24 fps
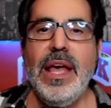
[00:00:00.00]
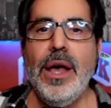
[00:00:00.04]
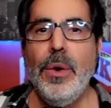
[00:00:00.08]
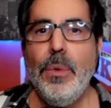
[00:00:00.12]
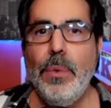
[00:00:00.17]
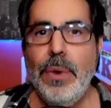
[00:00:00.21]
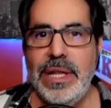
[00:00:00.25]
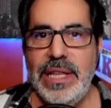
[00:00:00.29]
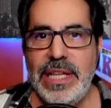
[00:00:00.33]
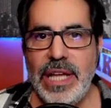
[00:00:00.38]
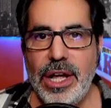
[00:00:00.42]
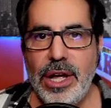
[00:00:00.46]

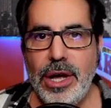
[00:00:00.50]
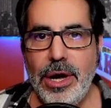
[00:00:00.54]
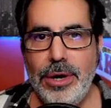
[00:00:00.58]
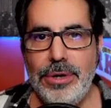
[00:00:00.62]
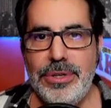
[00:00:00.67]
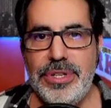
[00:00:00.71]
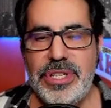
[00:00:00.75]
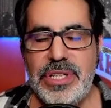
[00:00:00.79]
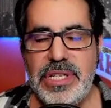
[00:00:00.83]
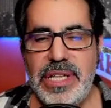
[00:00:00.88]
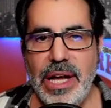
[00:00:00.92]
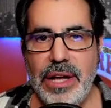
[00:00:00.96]
When the
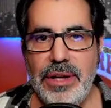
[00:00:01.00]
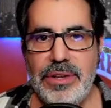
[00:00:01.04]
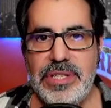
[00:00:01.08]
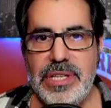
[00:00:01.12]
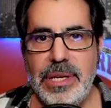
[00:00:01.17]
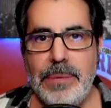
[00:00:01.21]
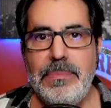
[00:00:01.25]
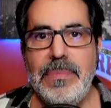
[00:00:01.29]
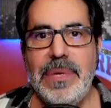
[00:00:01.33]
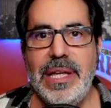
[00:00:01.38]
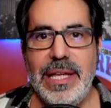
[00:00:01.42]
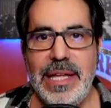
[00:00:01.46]
coach tells
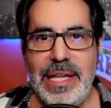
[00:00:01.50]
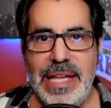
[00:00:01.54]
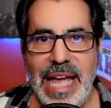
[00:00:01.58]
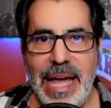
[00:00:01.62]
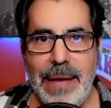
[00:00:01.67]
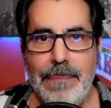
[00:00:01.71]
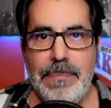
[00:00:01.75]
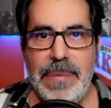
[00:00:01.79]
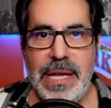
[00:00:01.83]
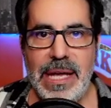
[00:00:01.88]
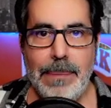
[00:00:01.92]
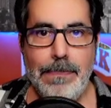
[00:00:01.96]
him,
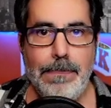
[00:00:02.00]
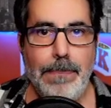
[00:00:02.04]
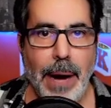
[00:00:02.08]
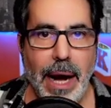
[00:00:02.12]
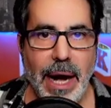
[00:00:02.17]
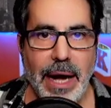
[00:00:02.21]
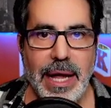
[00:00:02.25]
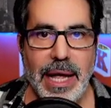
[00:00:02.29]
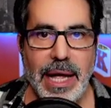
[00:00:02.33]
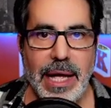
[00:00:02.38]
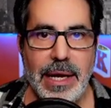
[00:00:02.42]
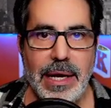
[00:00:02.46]
get me a
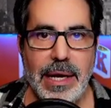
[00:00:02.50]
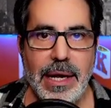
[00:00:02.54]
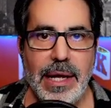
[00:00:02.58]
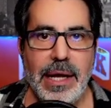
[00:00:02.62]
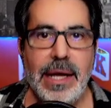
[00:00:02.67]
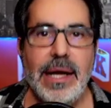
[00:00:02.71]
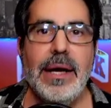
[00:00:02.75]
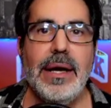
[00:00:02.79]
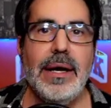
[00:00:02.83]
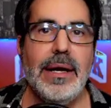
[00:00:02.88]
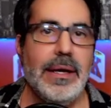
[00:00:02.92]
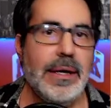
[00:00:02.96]
bucket,
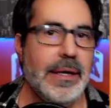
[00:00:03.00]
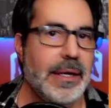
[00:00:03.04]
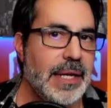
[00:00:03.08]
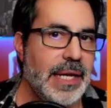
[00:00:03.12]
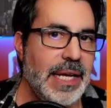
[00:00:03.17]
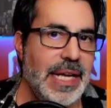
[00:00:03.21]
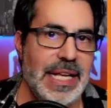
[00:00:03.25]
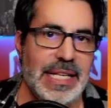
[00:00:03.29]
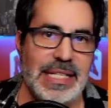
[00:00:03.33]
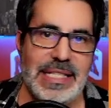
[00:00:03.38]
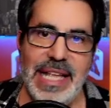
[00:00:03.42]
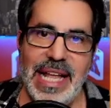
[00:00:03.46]

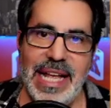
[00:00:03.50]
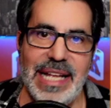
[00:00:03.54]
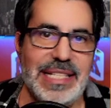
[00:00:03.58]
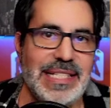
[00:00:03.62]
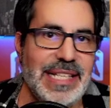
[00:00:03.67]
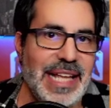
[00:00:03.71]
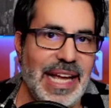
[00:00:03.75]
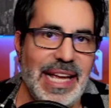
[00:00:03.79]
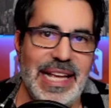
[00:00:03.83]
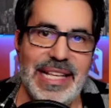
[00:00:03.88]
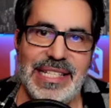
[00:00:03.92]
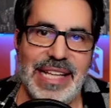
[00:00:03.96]
he's
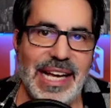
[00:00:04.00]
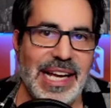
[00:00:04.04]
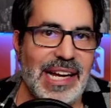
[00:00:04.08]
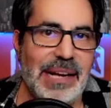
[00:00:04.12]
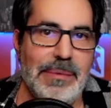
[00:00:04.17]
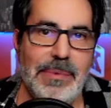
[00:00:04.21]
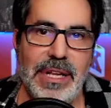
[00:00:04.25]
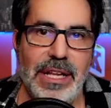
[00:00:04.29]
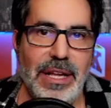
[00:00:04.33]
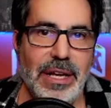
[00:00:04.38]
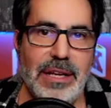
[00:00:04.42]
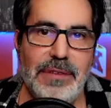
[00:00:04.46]
not going to
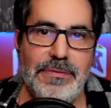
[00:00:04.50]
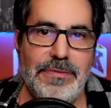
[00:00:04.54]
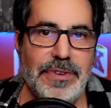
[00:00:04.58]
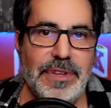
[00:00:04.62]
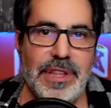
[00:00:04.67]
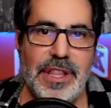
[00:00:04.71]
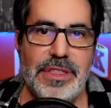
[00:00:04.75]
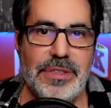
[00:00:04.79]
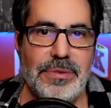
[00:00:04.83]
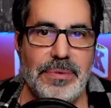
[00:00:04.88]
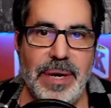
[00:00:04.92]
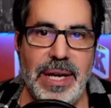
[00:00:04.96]
be looking for
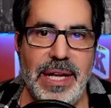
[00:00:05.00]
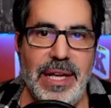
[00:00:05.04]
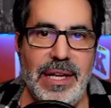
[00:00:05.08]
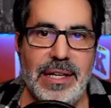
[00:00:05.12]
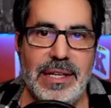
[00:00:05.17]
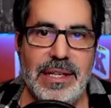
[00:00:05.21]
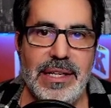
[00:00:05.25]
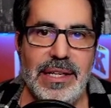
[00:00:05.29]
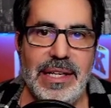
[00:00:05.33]
the three.